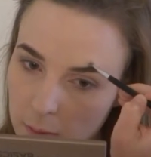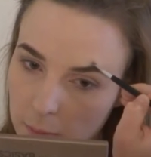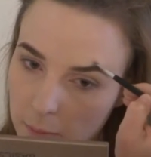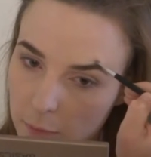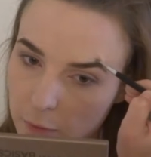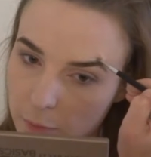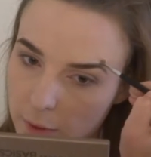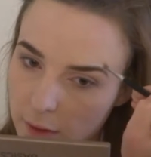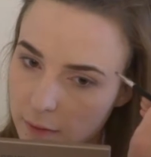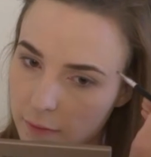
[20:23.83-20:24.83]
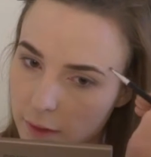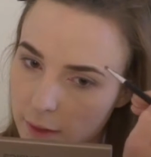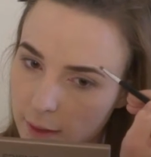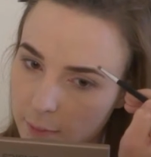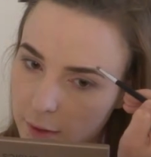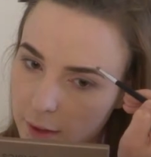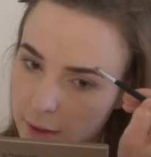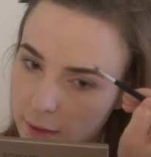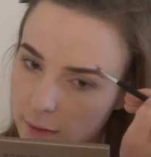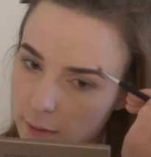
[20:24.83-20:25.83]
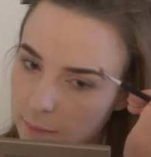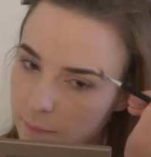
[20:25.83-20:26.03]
movement I've got happening here.